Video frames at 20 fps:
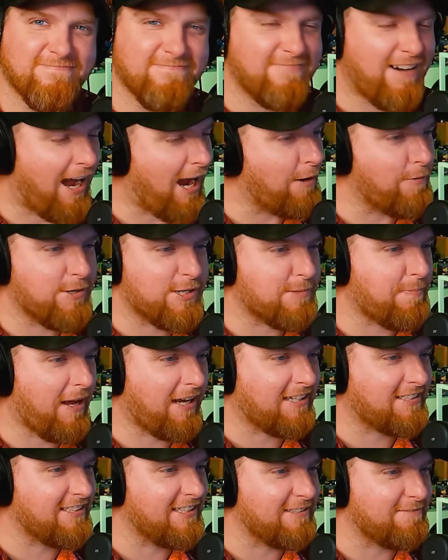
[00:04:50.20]
I
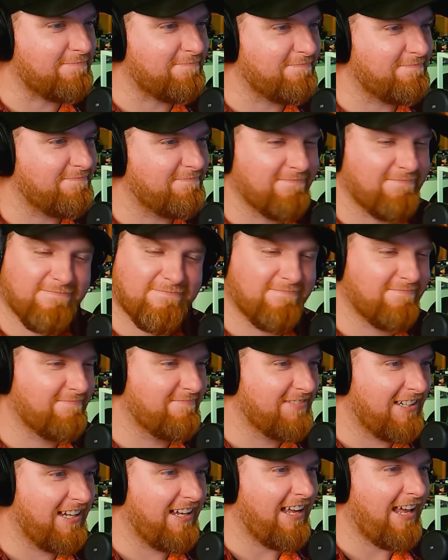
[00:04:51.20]
respect it.
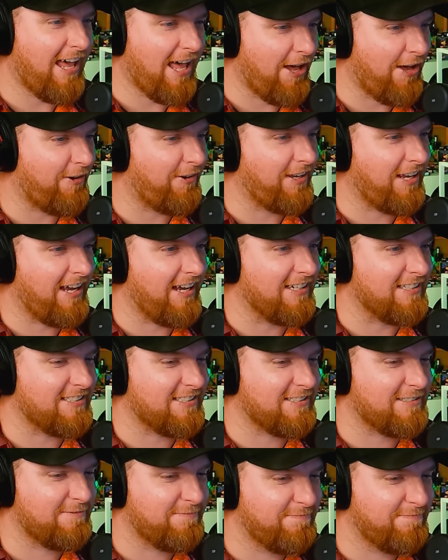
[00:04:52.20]
Hell yes.